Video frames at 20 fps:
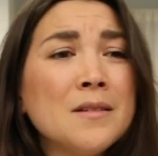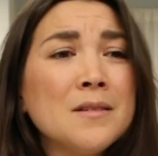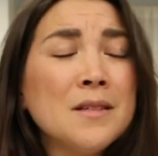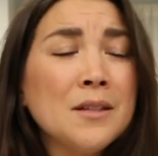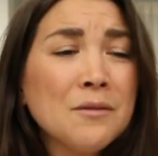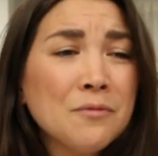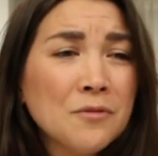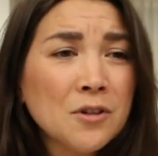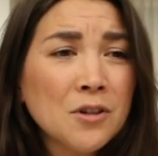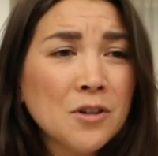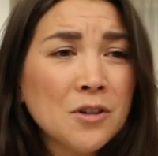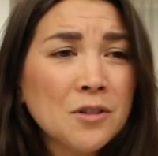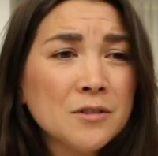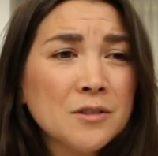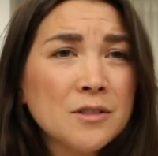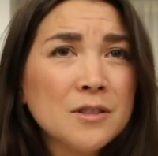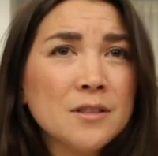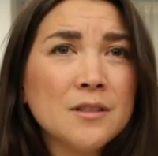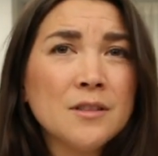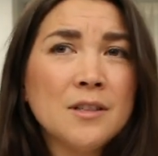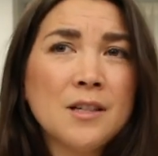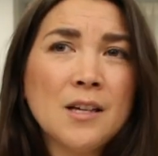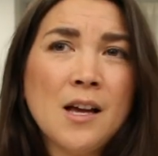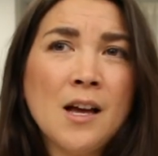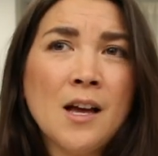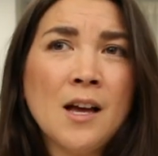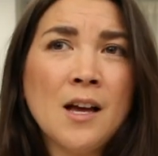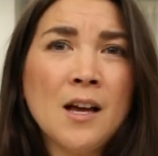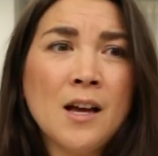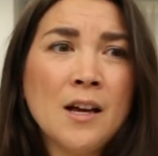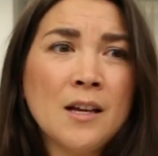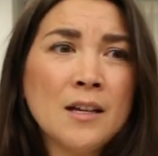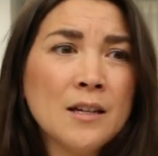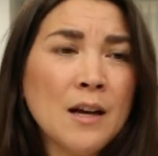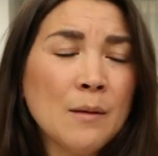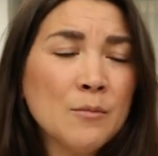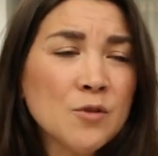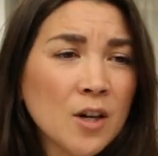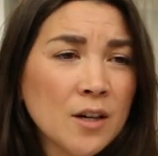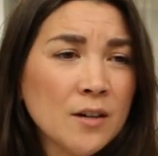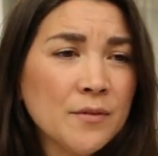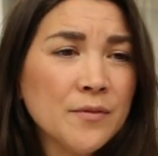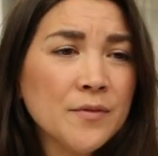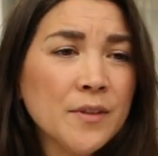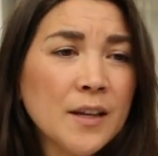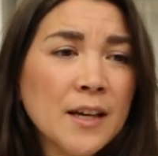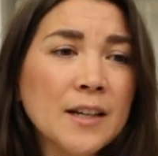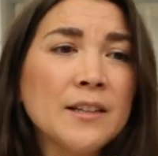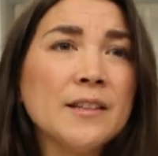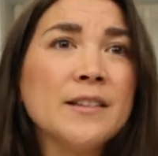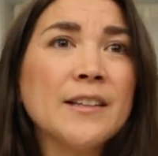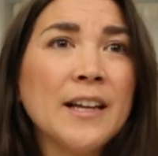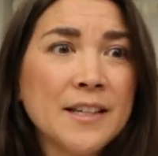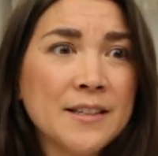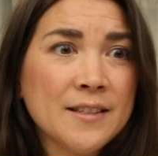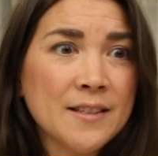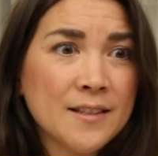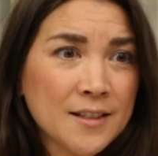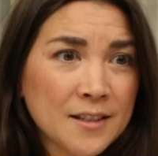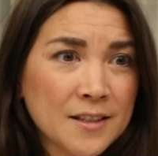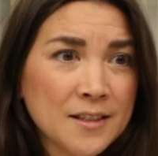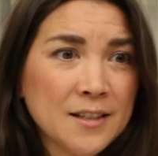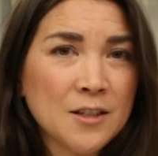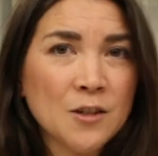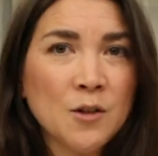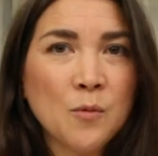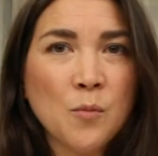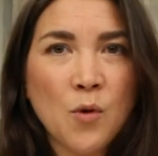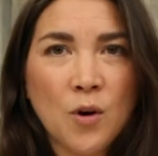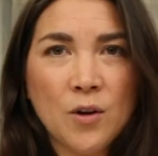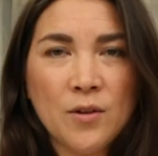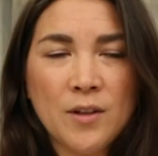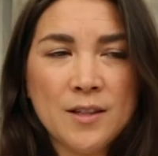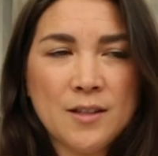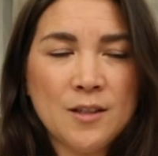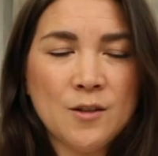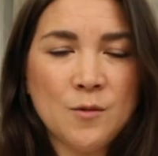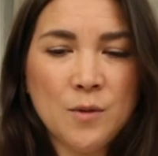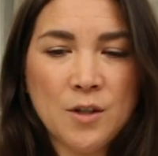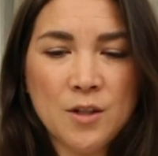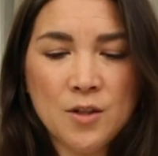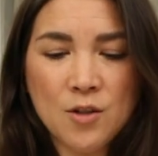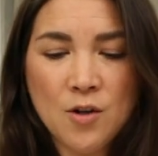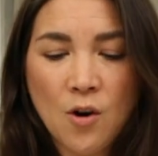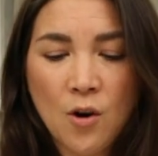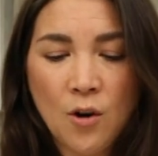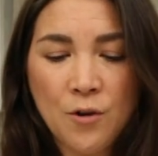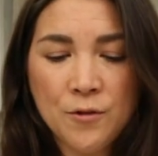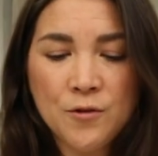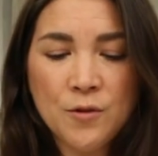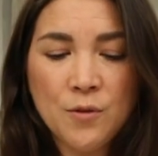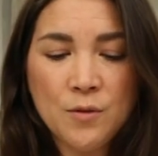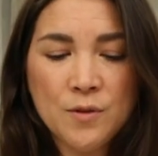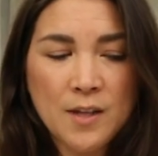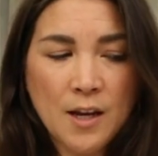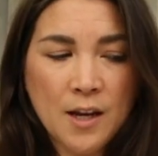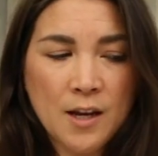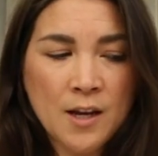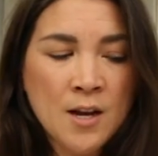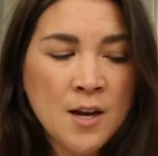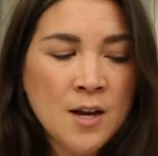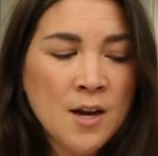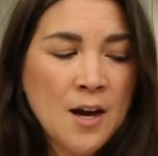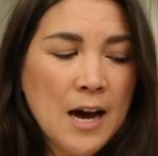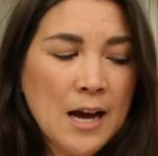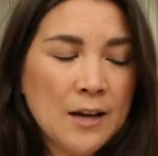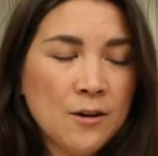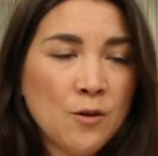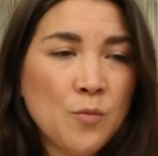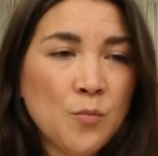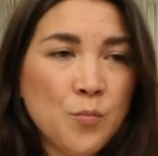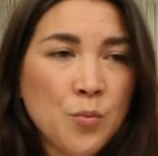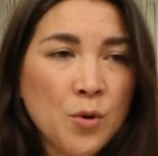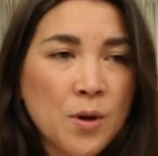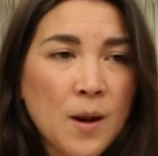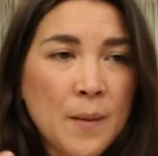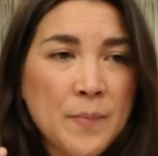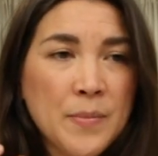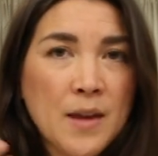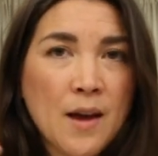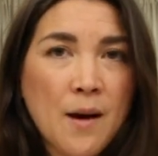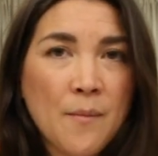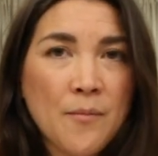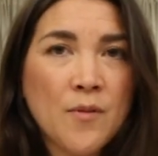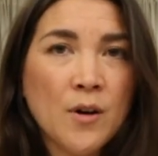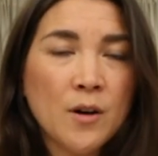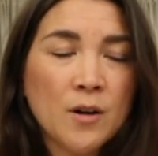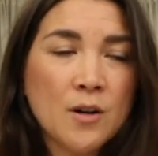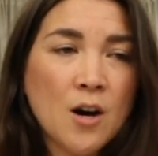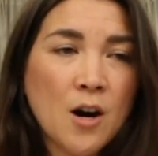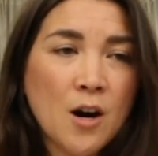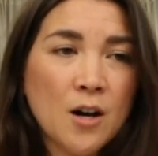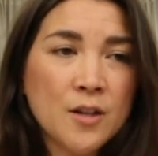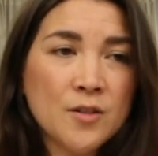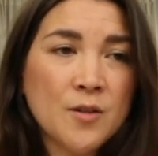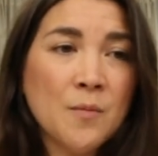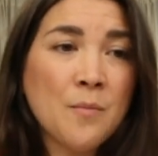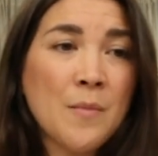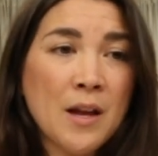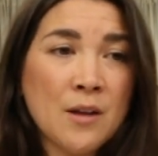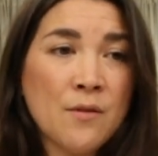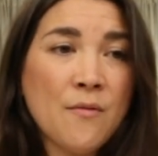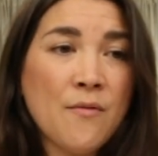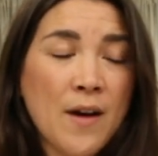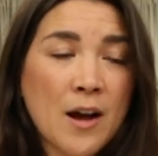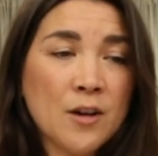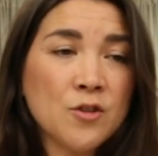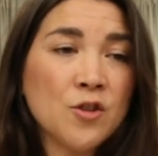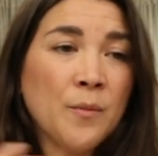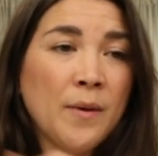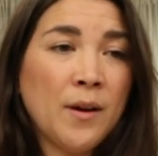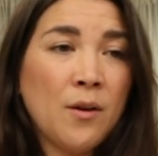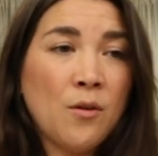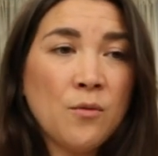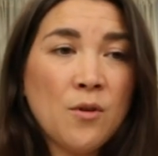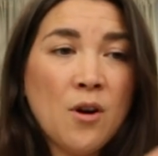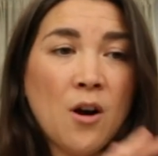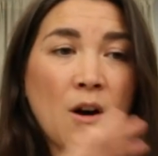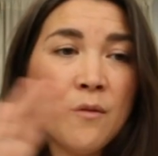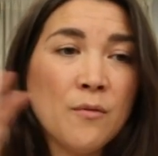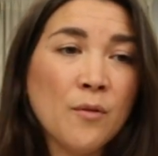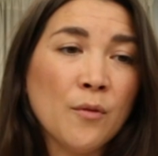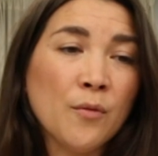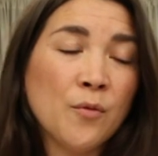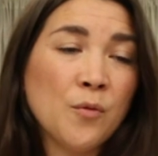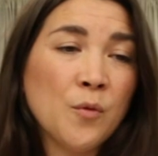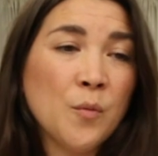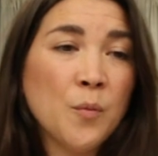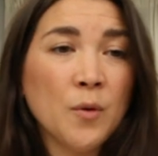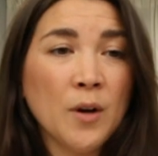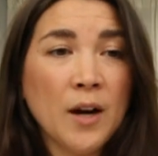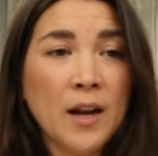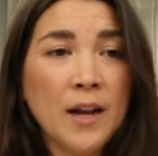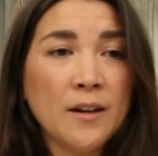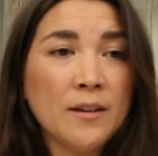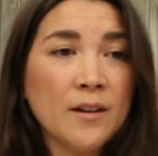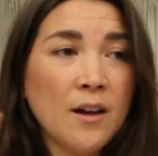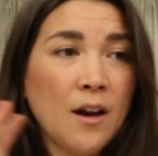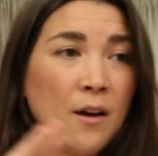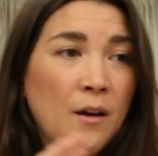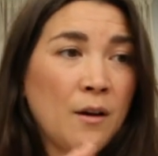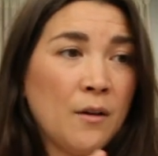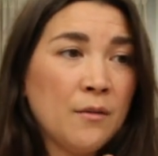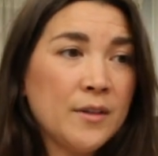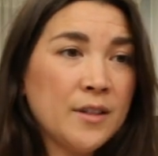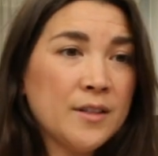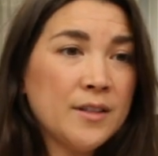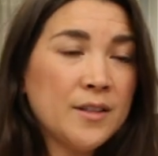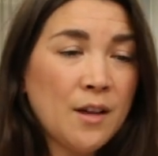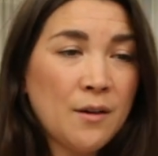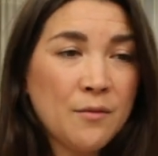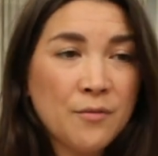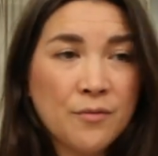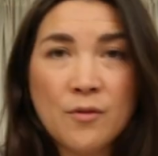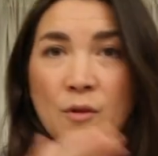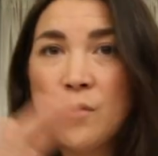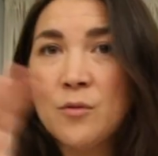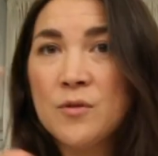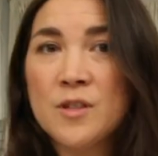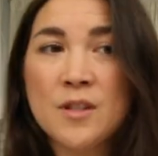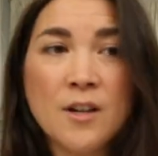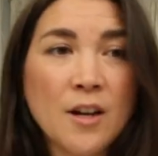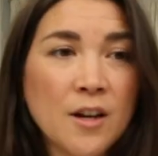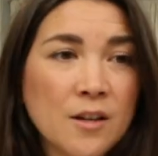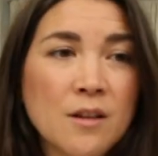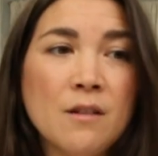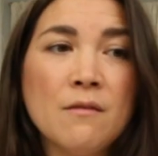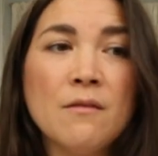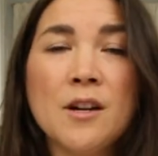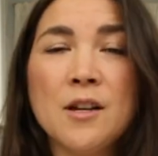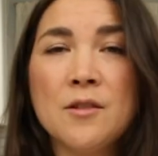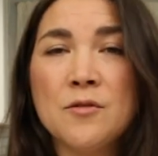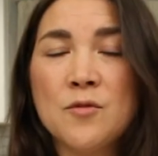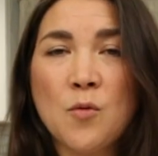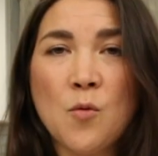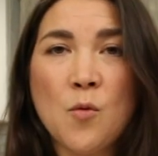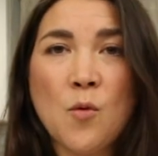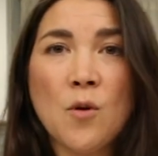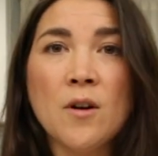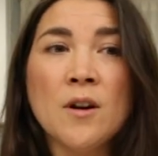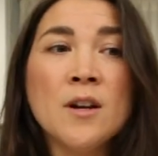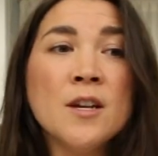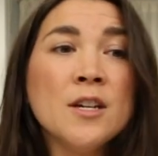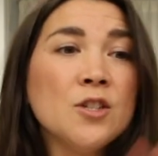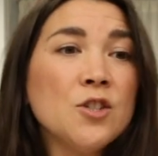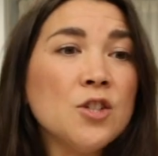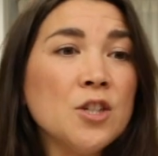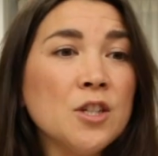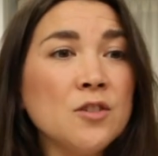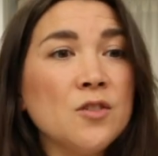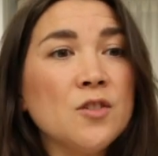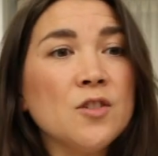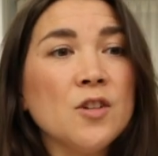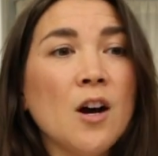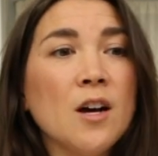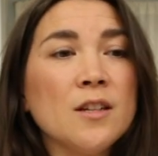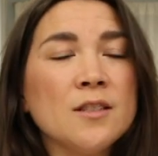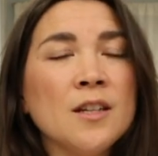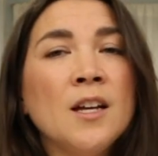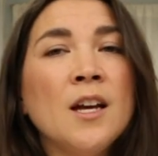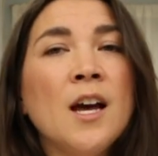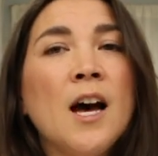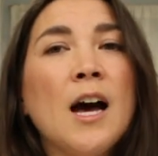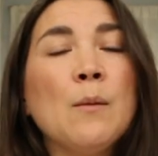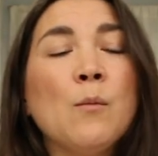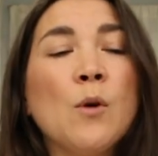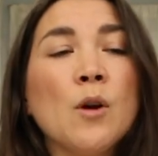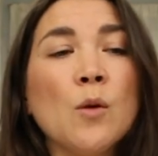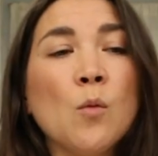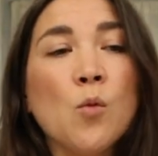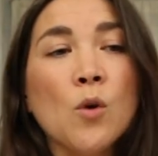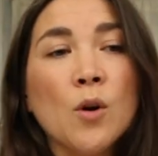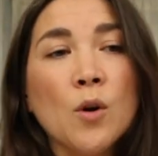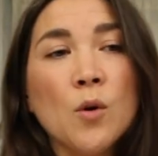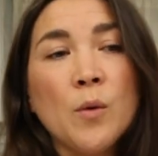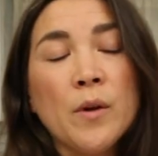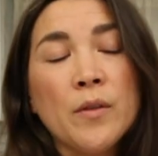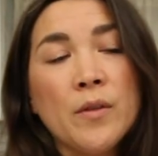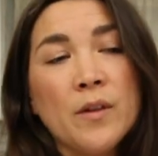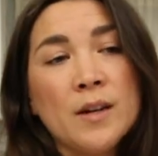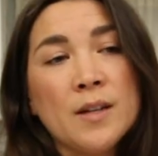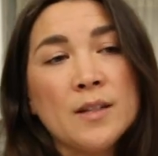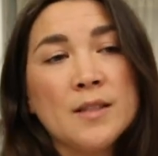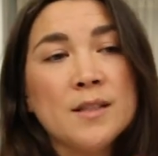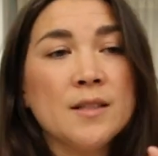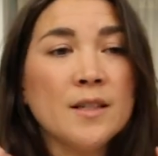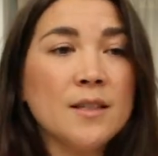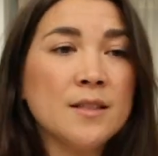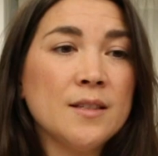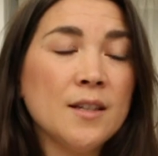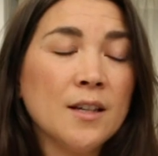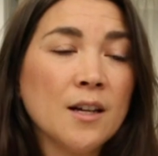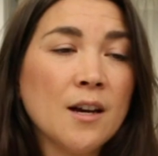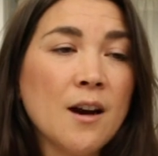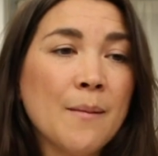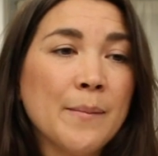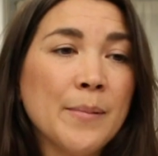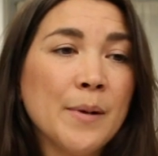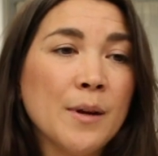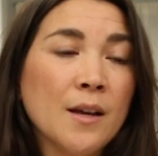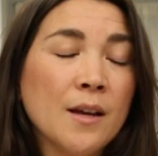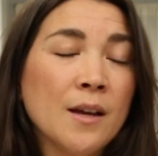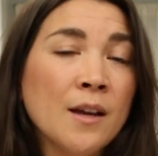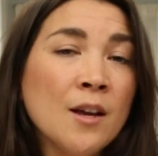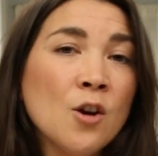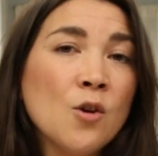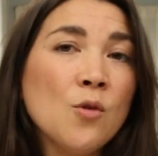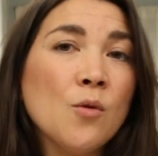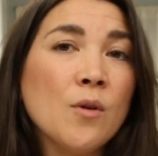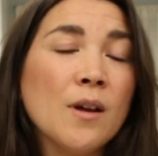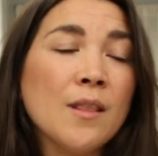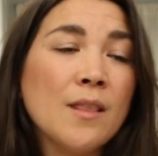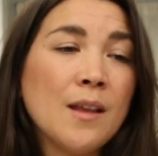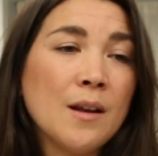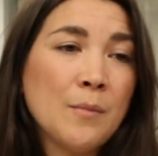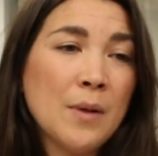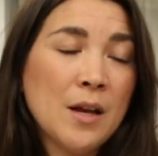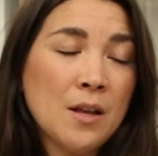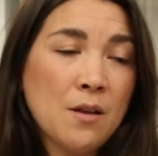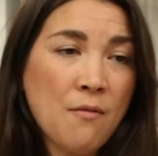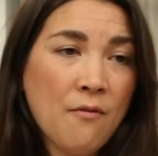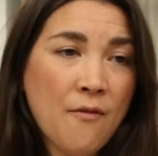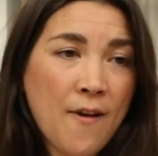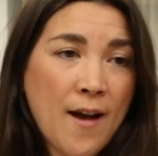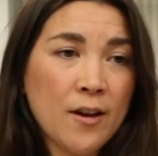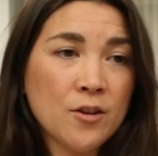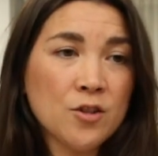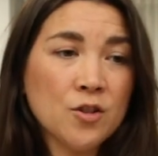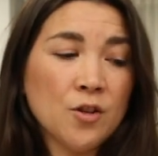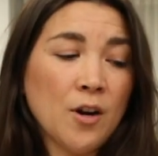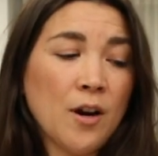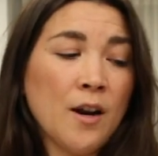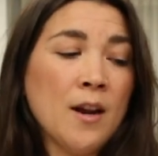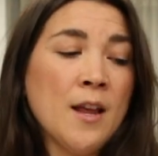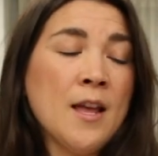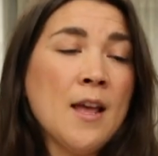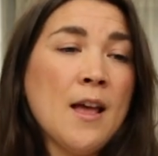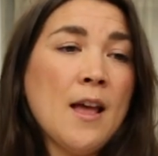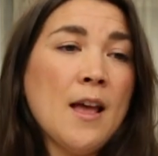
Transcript: difficult. I'm trying to get a licensing deal, more or less is what it's called. So it's like, I don't put up the upfront cost to manufacture my own hot for food brand of, let's say, frozen onion rings or cheese sauce. I want to work with an existing company who can then manufacture it.